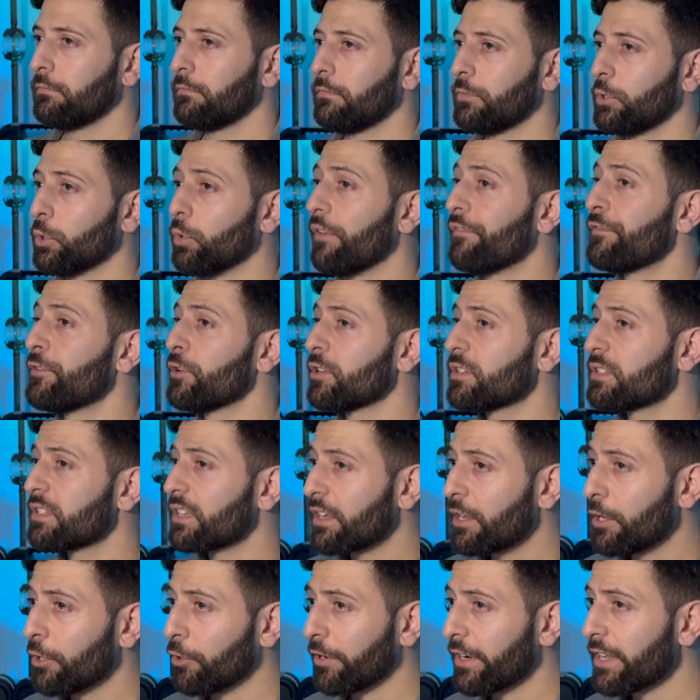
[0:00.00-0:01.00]
So if you're a
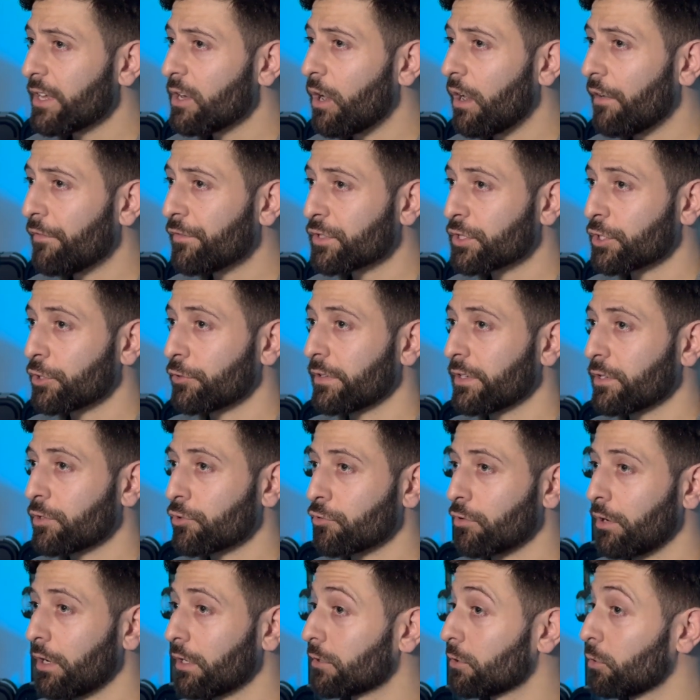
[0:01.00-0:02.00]
security officer,
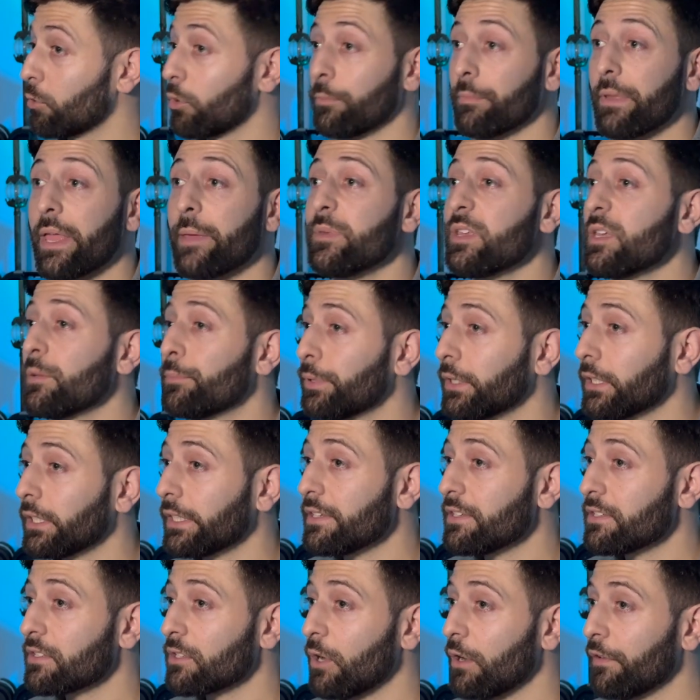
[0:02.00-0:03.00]
instructor, or maybe a
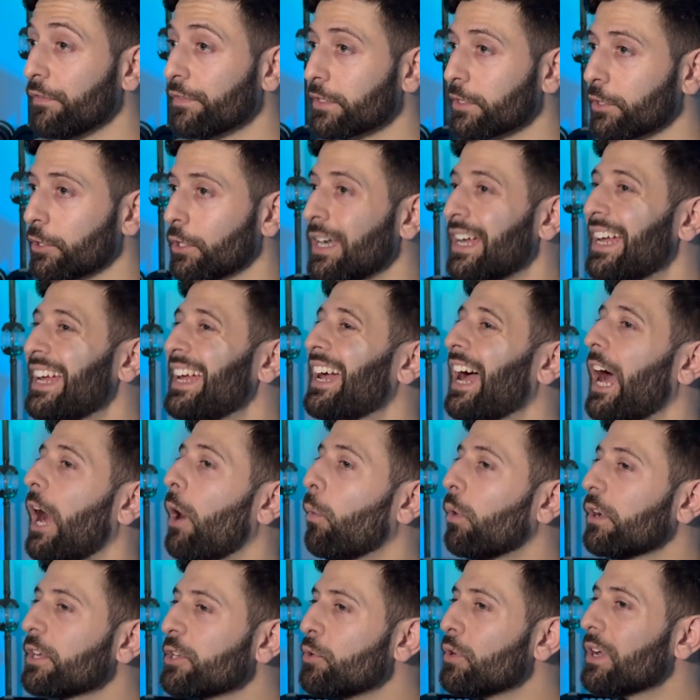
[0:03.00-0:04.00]
police officer, I
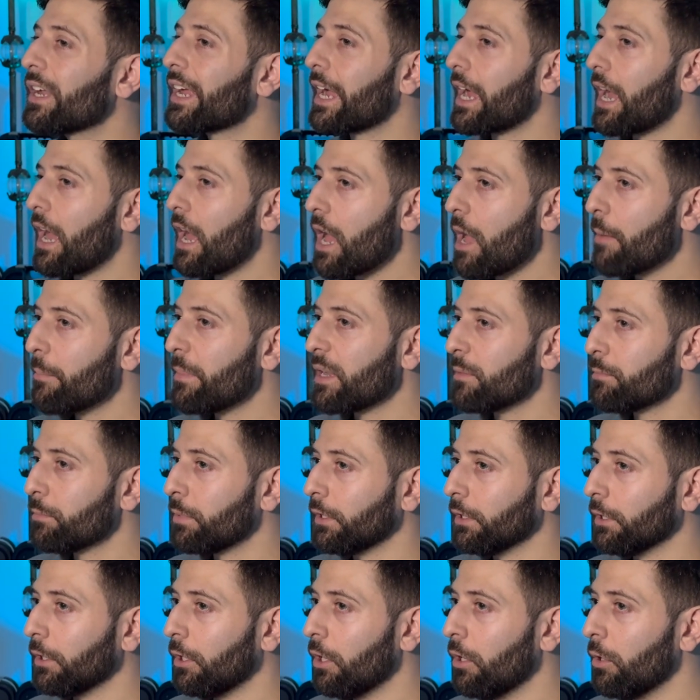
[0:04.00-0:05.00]
want you to comment
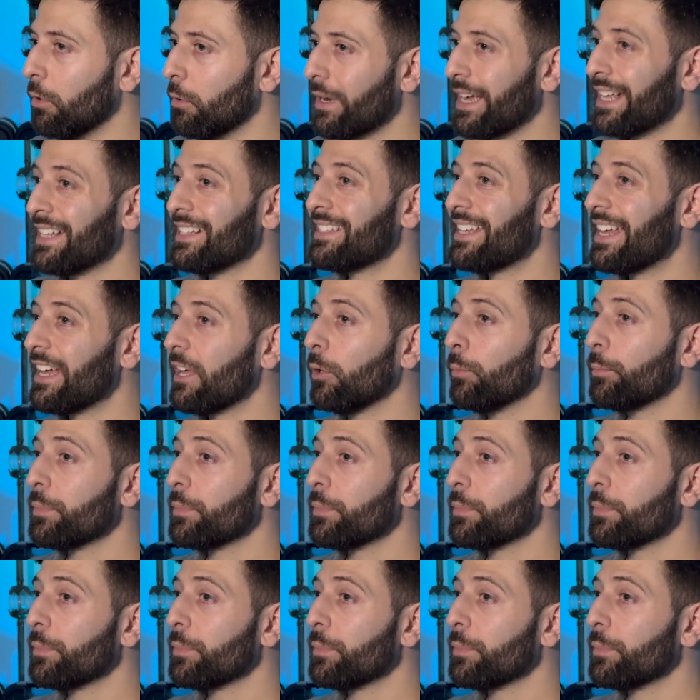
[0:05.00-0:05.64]
below and tell